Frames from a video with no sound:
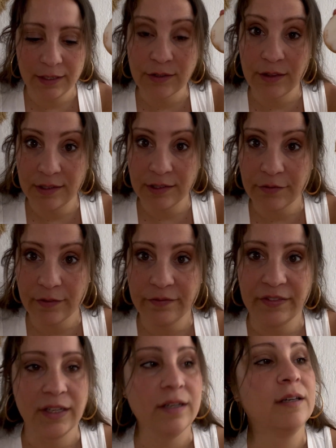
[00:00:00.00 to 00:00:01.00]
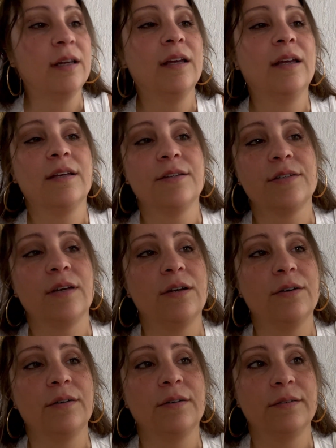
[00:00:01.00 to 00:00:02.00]
So these are from Vid. So
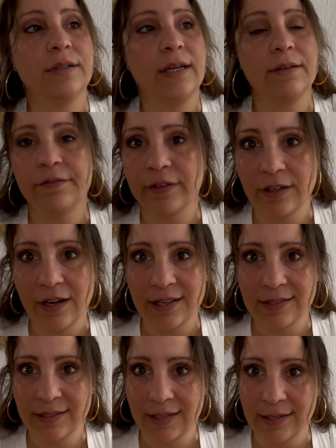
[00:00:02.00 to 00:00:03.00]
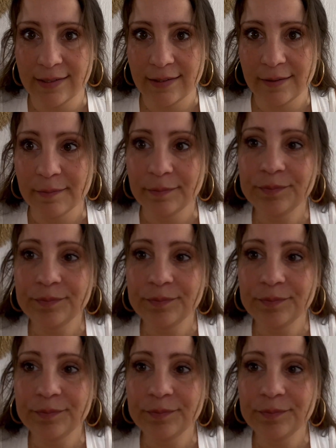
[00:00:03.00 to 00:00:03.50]
I figured I had to taste them.